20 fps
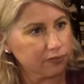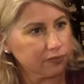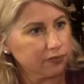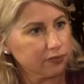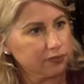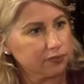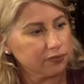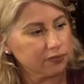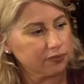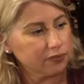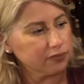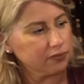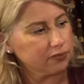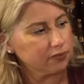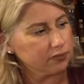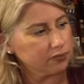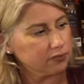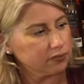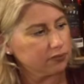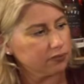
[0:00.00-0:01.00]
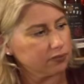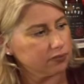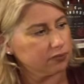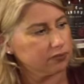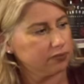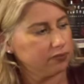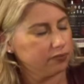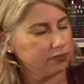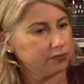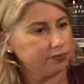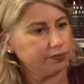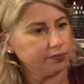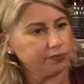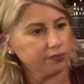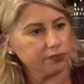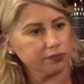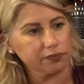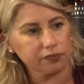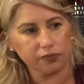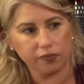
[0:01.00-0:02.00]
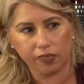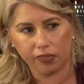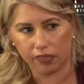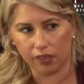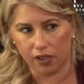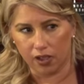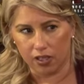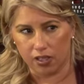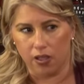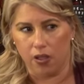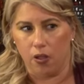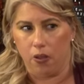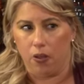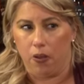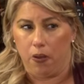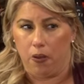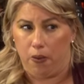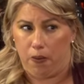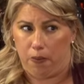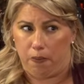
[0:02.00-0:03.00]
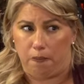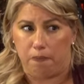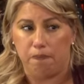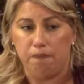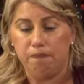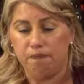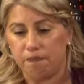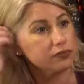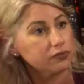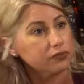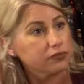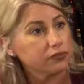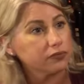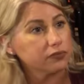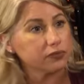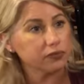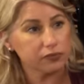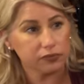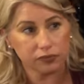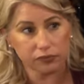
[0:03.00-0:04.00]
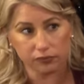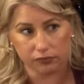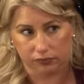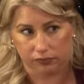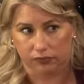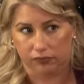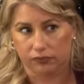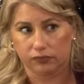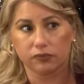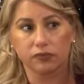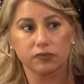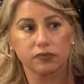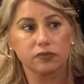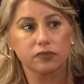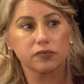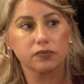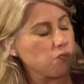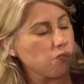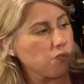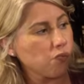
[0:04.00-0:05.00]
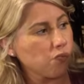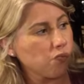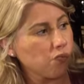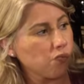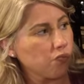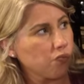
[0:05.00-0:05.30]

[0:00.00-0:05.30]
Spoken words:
[no speech]